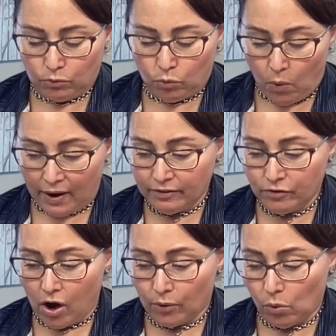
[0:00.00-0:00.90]
what I've
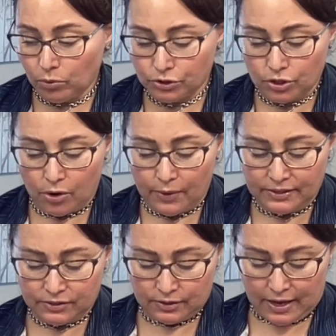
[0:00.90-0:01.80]
got also
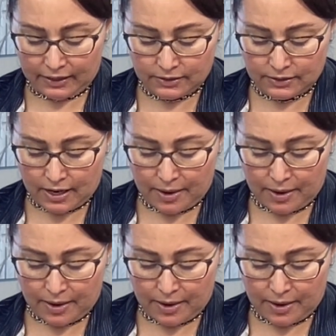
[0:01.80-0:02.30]
is that